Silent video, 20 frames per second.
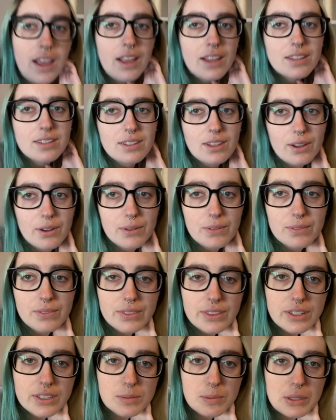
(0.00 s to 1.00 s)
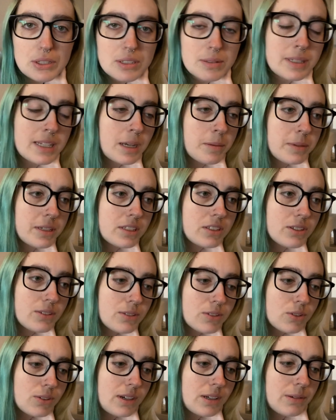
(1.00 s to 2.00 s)
So they're supposed to be coming soon,
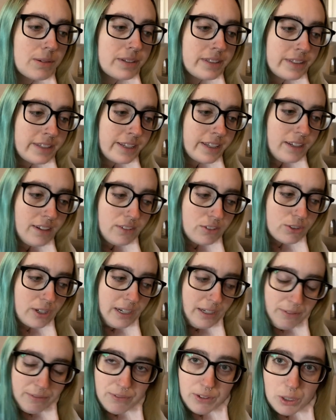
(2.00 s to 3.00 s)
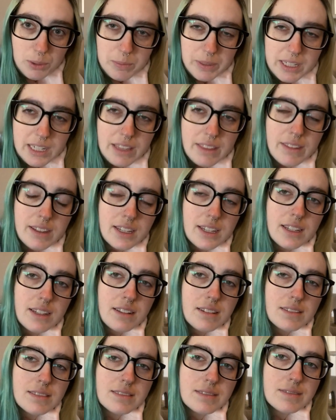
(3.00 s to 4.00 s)
so I don't want to like try to film
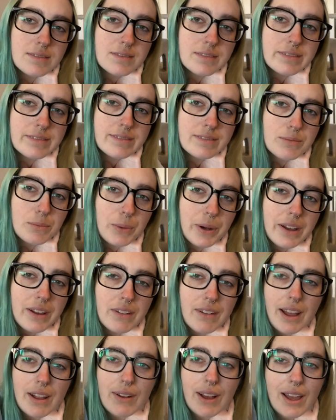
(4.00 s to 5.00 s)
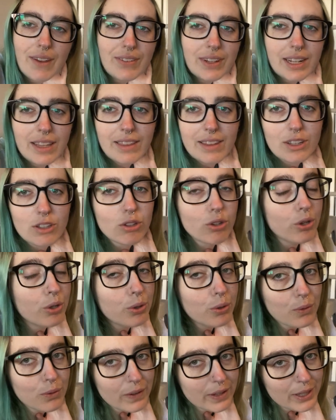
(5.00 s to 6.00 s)
anything. Well, I don't have anything
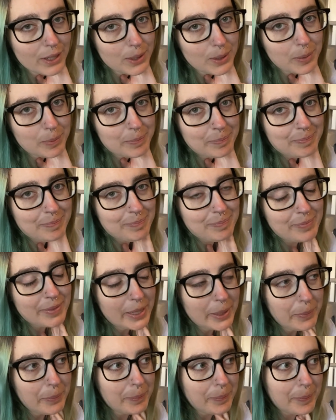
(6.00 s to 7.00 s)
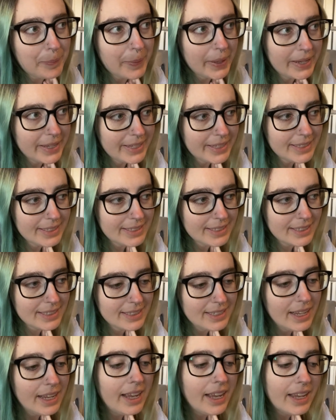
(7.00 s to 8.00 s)
to film, but
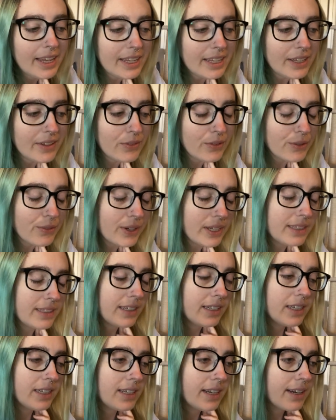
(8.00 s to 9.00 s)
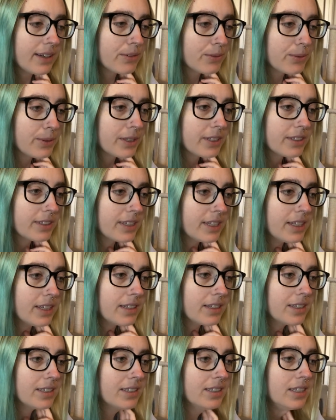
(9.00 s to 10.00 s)
even if I did, I don't want to
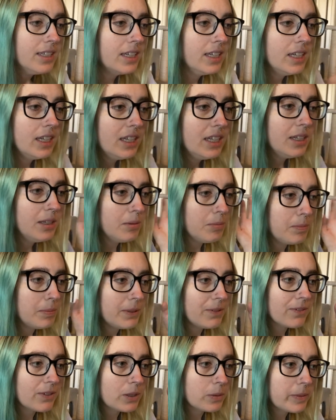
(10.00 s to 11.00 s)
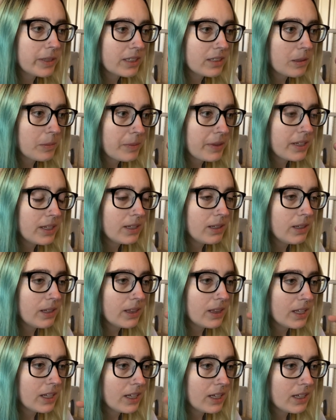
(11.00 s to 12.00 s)
like be filming something
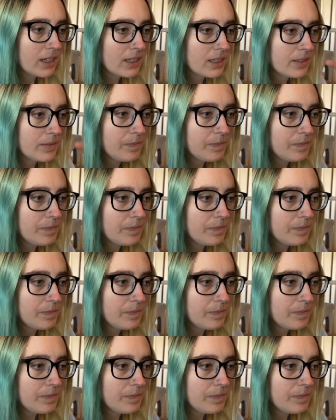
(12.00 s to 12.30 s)
and like